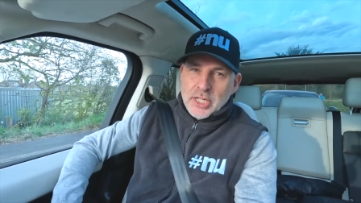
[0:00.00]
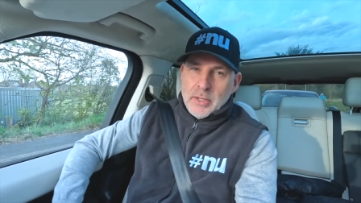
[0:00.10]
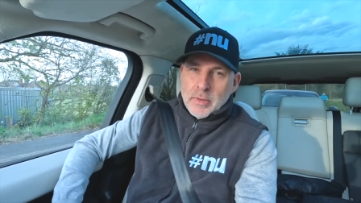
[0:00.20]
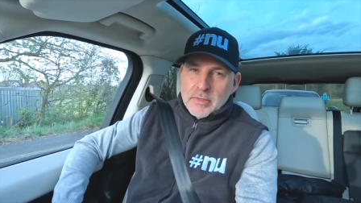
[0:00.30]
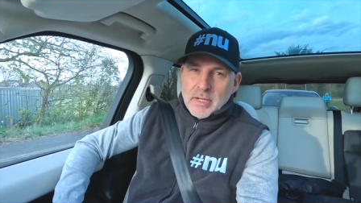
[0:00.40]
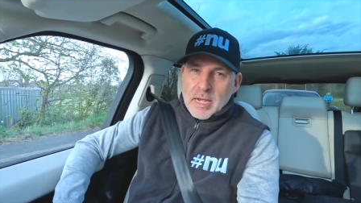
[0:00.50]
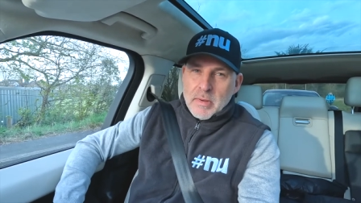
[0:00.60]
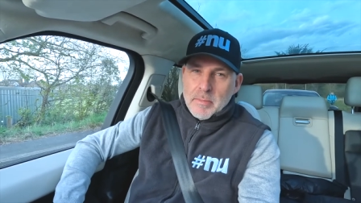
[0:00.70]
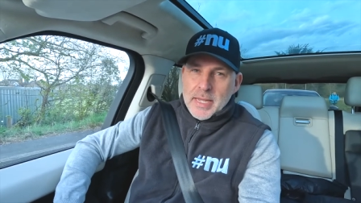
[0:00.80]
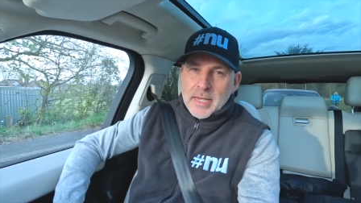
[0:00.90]
She wants to
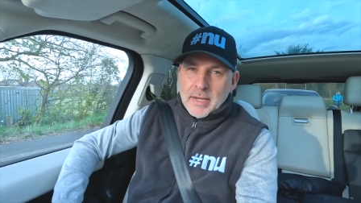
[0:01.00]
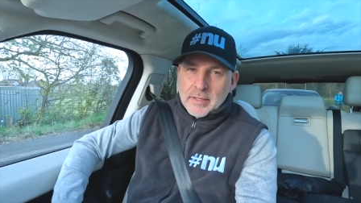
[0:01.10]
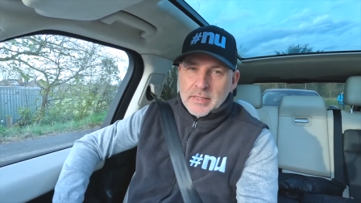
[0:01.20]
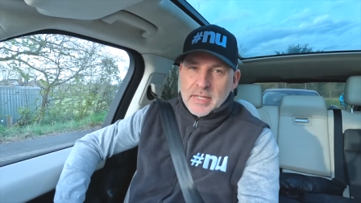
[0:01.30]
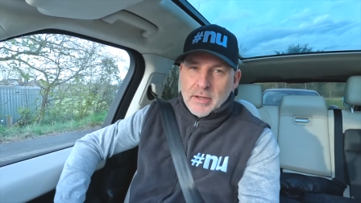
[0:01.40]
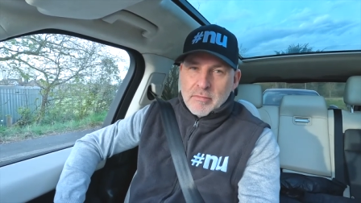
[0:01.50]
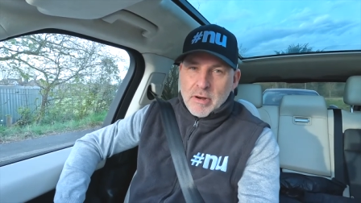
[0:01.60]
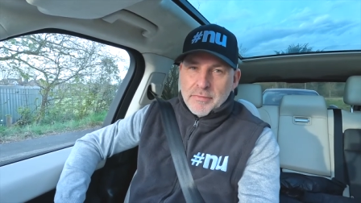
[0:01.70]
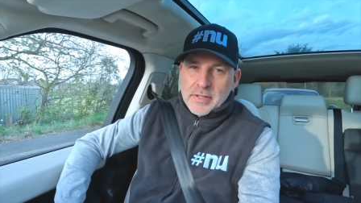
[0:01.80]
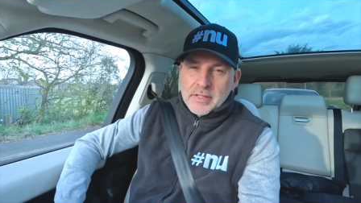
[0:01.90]
come and meet us, see our
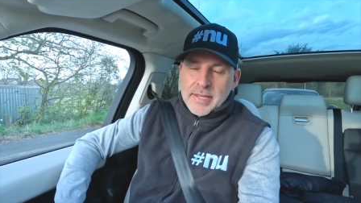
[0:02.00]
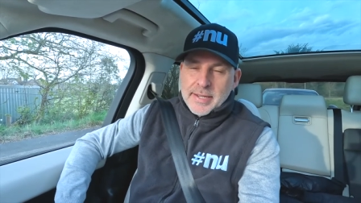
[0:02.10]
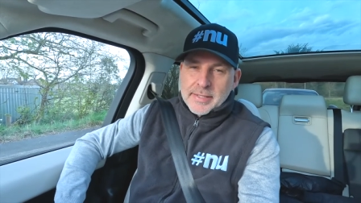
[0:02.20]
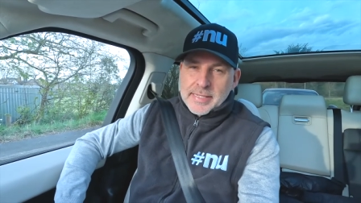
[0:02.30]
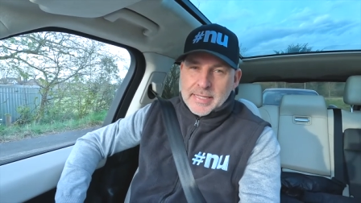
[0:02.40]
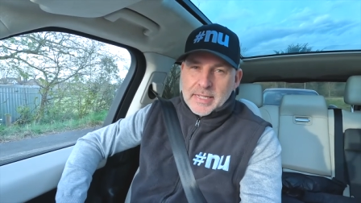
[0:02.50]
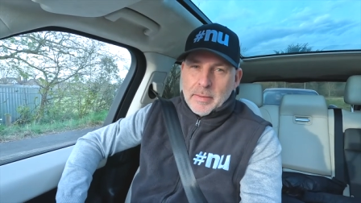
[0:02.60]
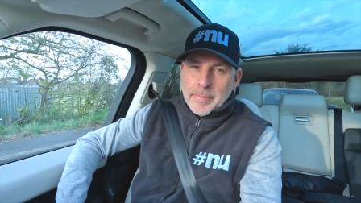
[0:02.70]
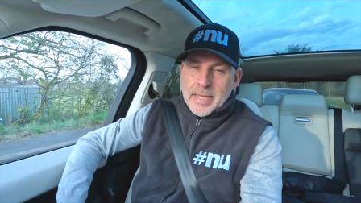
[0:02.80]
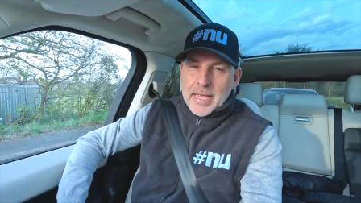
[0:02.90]
office, see our
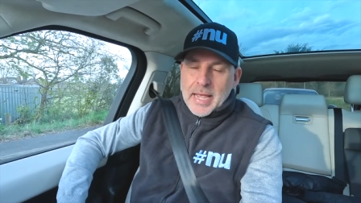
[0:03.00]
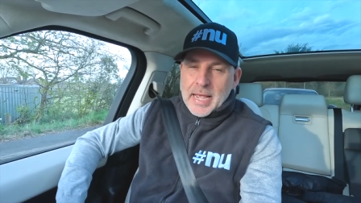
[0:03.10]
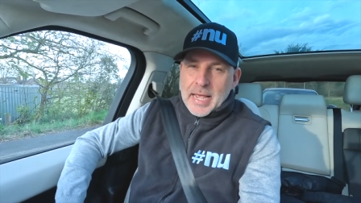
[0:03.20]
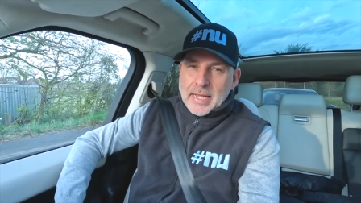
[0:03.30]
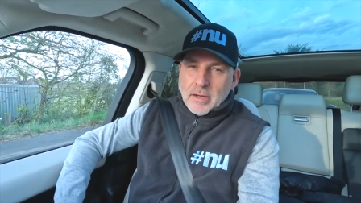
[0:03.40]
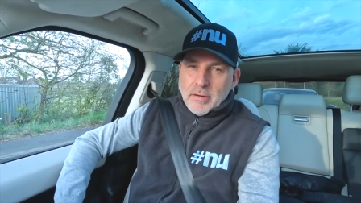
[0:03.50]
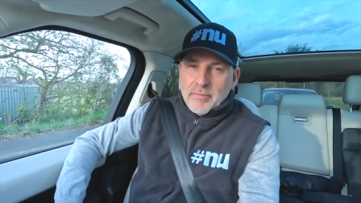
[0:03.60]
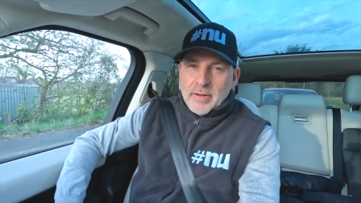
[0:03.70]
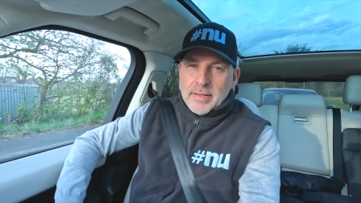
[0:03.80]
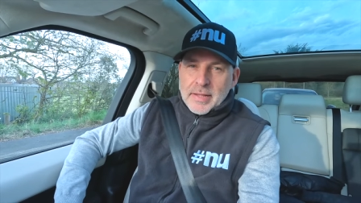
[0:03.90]
setup, and
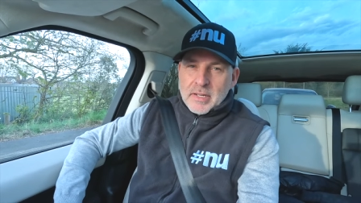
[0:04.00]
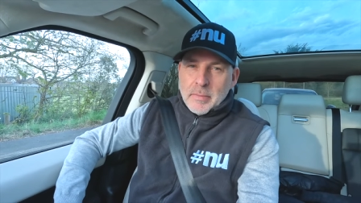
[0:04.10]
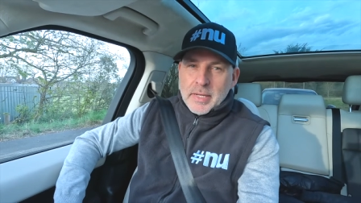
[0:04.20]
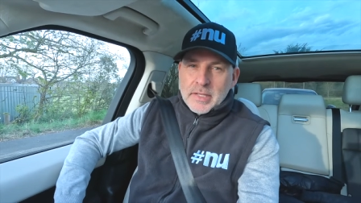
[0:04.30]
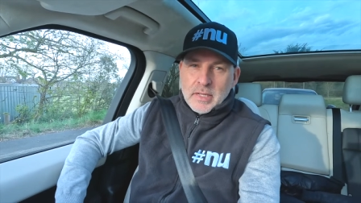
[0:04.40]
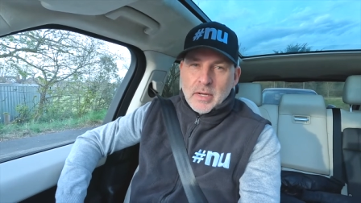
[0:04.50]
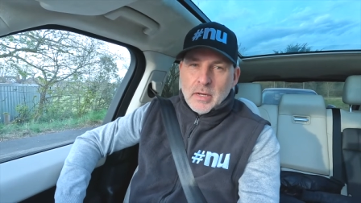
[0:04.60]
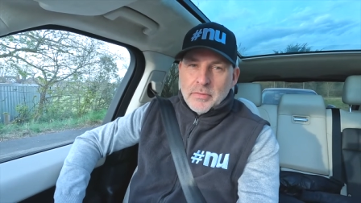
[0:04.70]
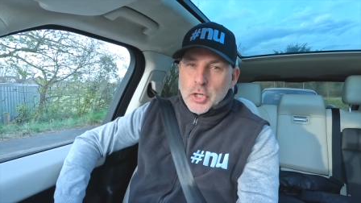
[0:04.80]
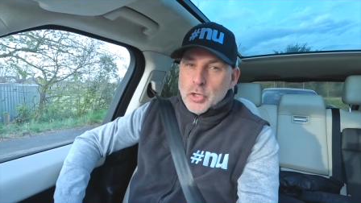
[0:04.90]
hopefully that's going to be a
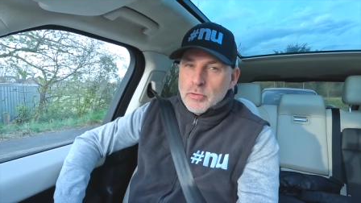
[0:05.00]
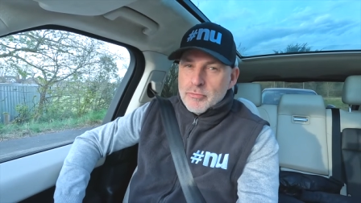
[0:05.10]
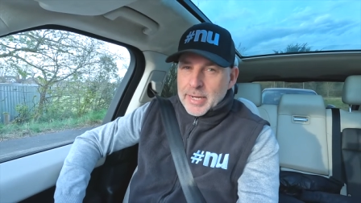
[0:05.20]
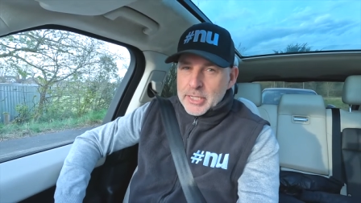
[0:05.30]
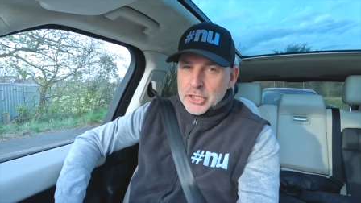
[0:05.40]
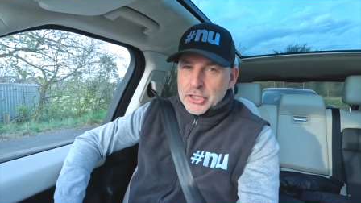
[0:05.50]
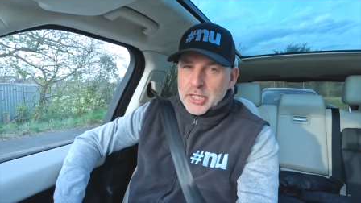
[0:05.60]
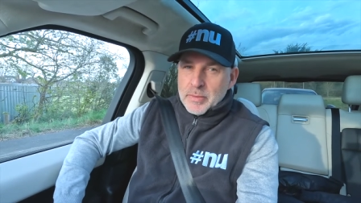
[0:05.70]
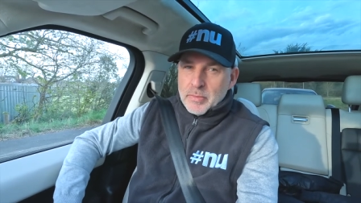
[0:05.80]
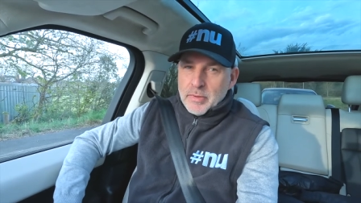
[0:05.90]
start of a new
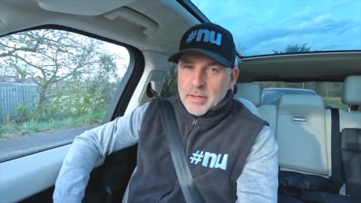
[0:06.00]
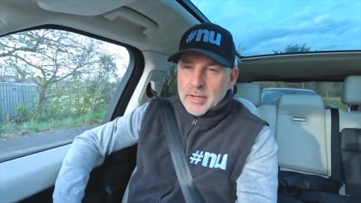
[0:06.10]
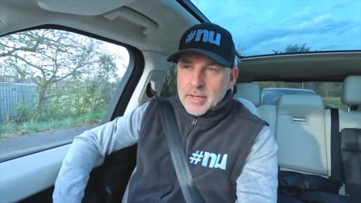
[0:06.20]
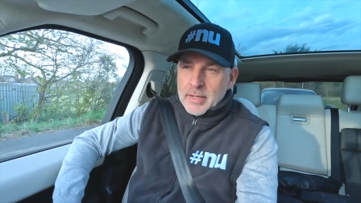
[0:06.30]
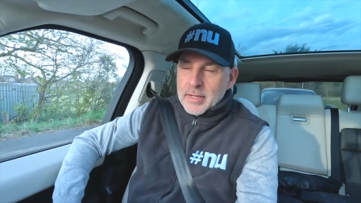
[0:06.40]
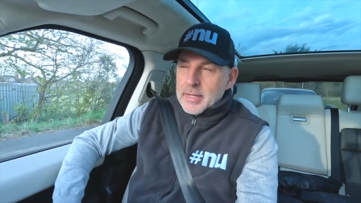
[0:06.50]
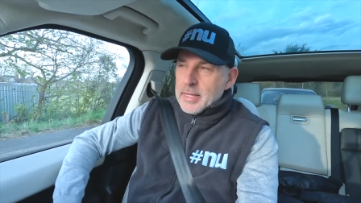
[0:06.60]
relationship with her.